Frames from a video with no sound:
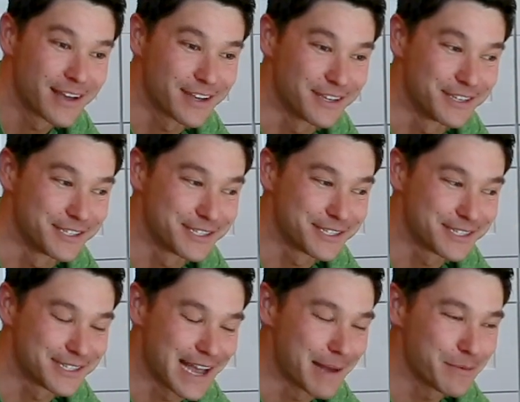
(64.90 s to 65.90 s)
because
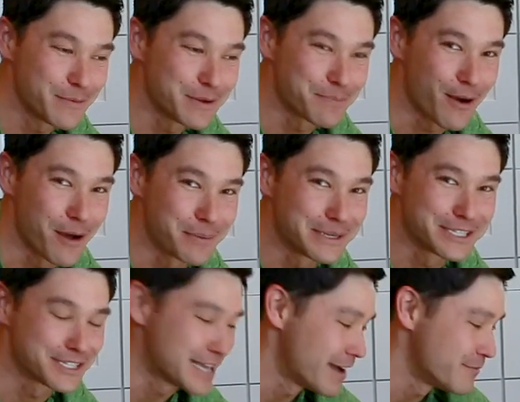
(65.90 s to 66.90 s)
Simon would probably
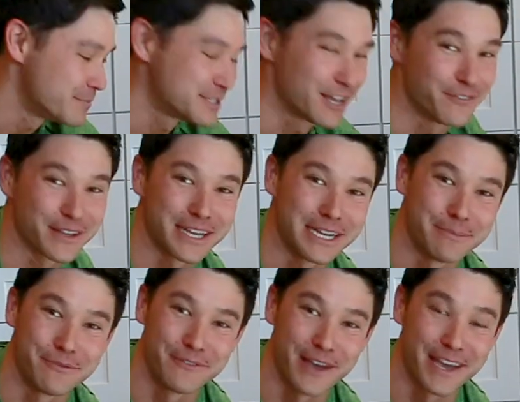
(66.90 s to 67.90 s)
just have himself a kitty
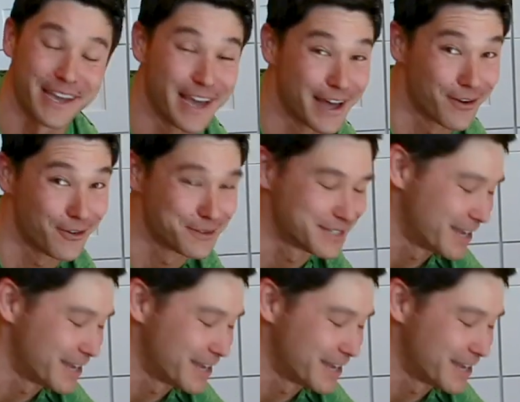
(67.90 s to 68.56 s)
buffet at all